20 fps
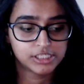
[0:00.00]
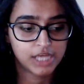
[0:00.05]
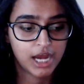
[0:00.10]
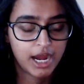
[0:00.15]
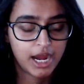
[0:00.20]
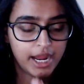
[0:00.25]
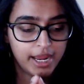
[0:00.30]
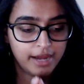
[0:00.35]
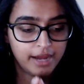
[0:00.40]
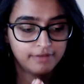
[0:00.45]

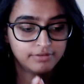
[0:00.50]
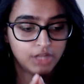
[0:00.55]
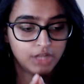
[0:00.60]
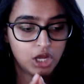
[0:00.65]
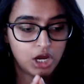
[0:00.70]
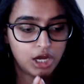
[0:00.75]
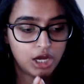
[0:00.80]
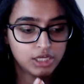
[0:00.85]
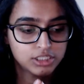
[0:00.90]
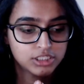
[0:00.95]
I have
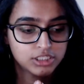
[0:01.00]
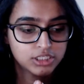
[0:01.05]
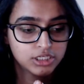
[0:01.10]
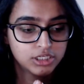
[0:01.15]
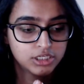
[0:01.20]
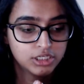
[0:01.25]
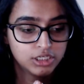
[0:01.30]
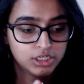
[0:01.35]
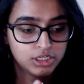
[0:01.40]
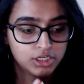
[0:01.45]
lost
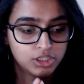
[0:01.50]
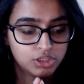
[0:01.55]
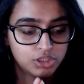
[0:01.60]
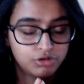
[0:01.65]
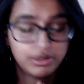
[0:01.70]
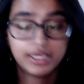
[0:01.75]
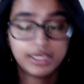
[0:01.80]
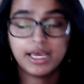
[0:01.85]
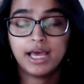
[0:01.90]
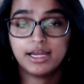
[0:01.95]

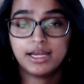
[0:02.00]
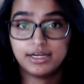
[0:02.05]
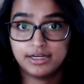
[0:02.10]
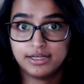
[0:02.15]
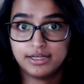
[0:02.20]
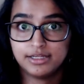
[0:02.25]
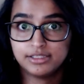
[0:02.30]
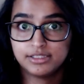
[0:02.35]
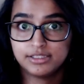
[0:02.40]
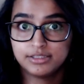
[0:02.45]
3 candidates